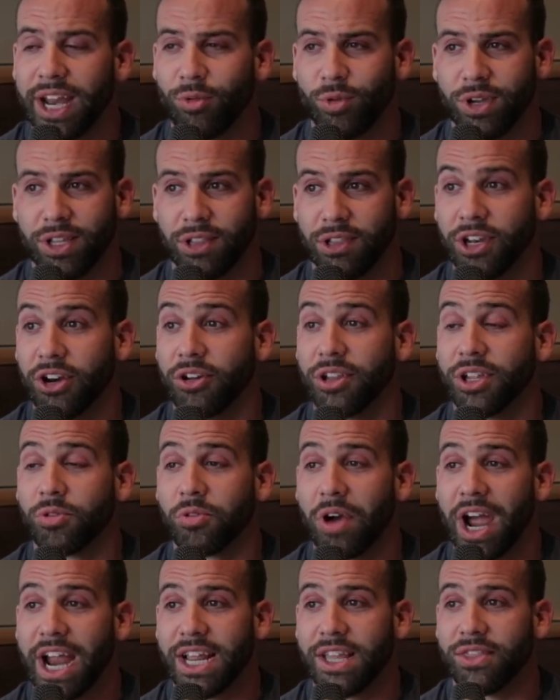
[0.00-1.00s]
literally
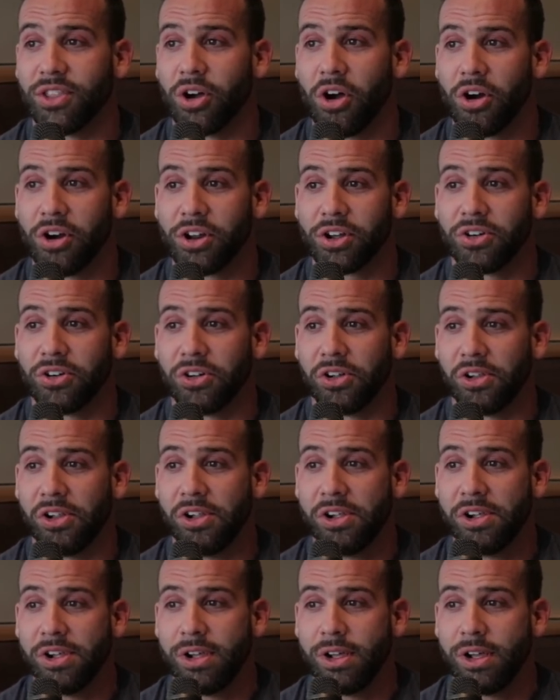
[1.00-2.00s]
writing the
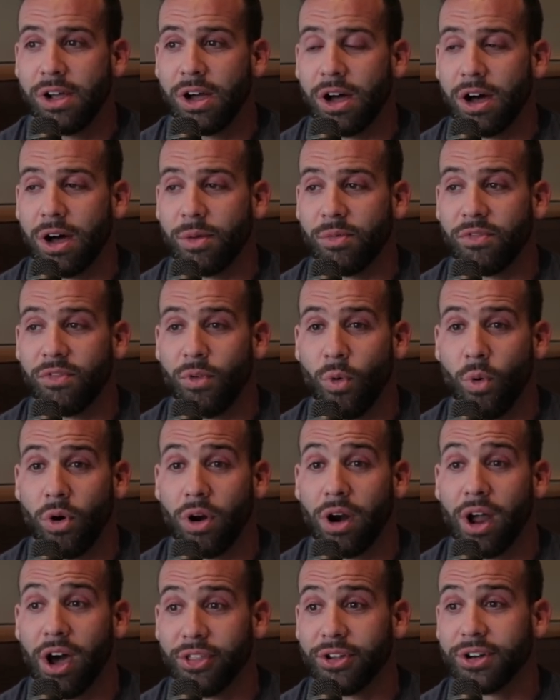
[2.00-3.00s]
article
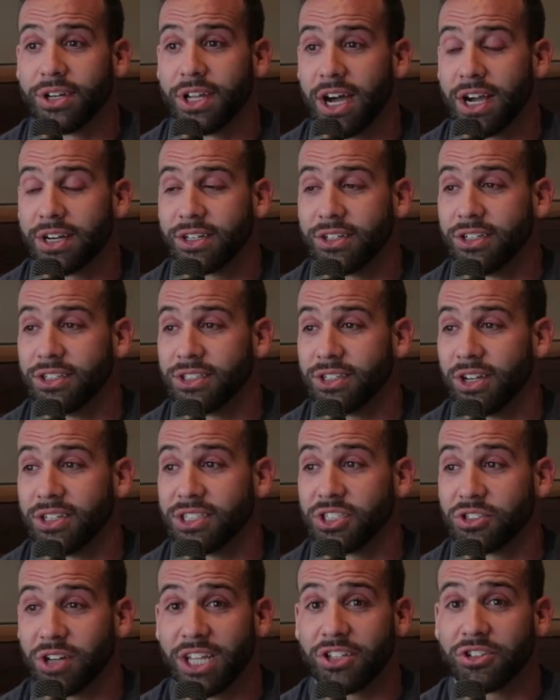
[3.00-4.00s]
for other doctors on
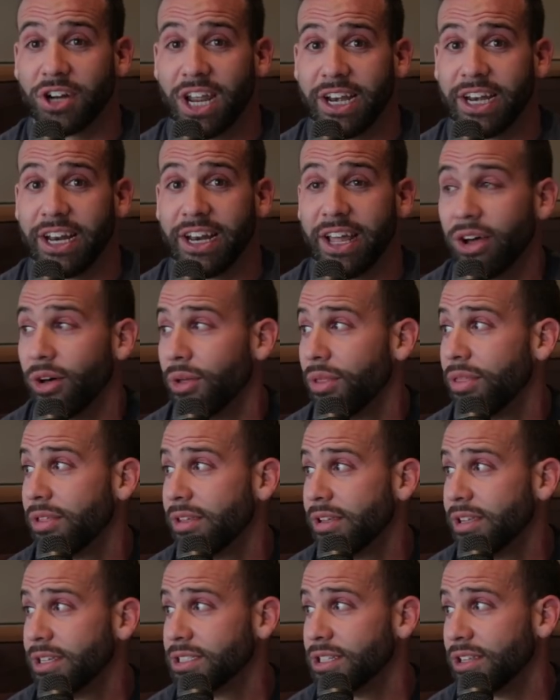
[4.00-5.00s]
strength training and health.
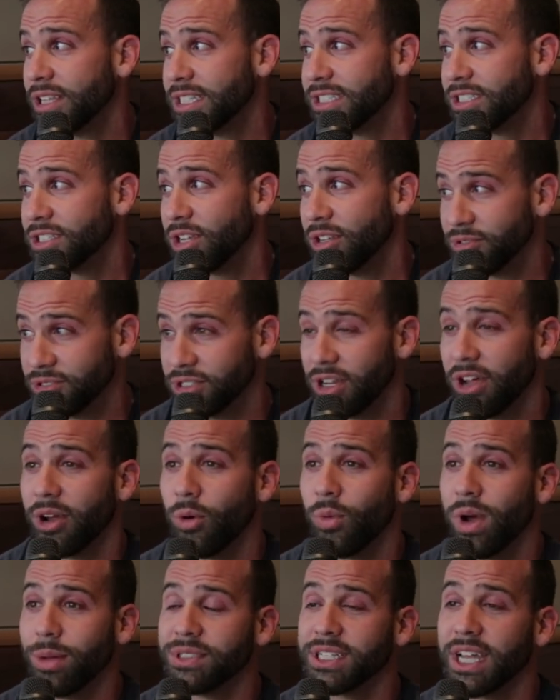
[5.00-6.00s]
So this goes on a
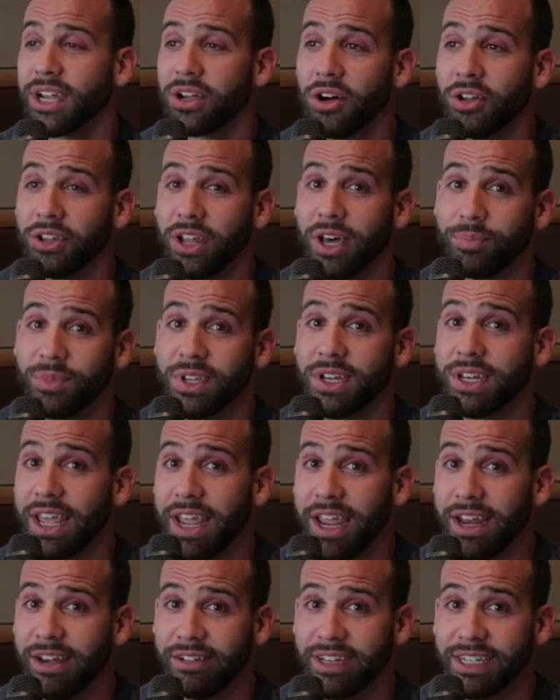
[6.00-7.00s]
website called Up to
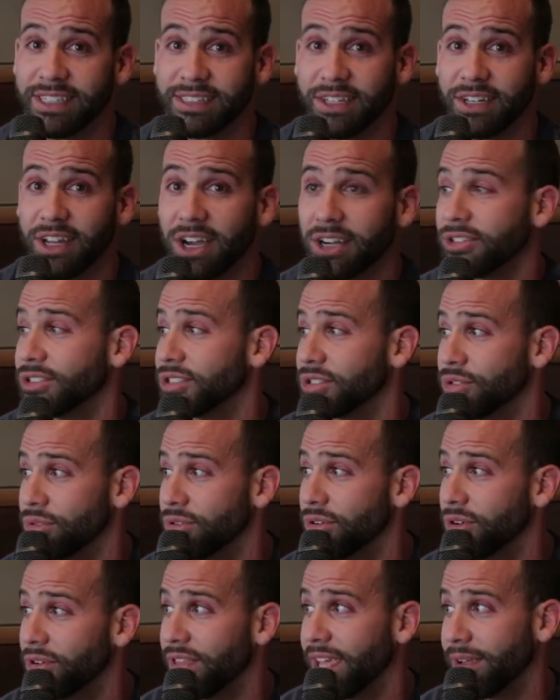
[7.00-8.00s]
Date. It's the doctor's
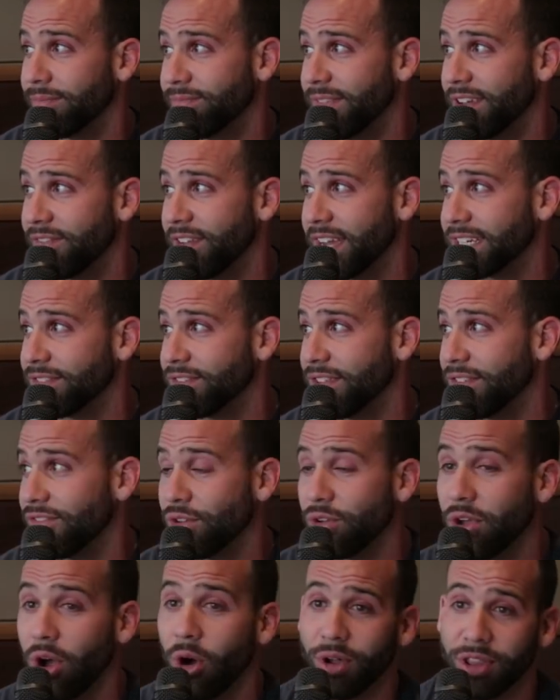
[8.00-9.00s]
Google. They effectively, if
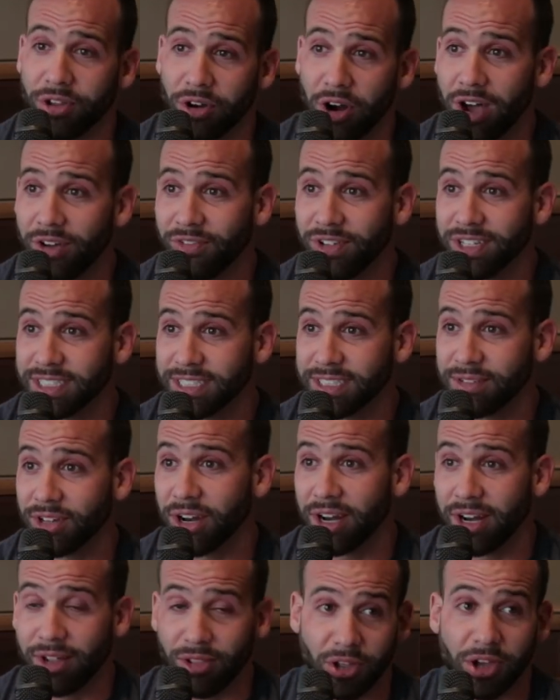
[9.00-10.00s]
you go in their office, they're
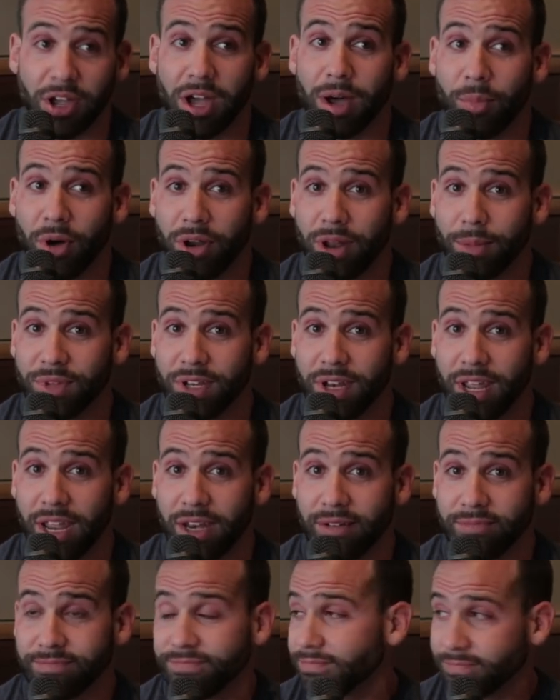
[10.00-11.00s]
going to look up on Up to
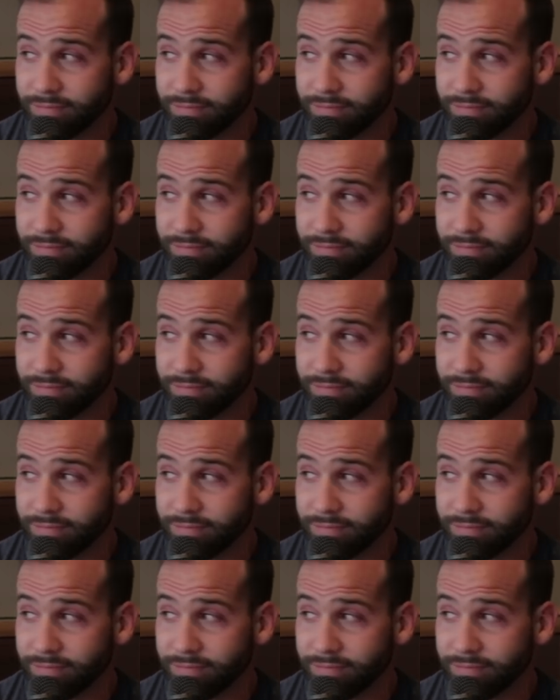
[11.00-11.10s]
Date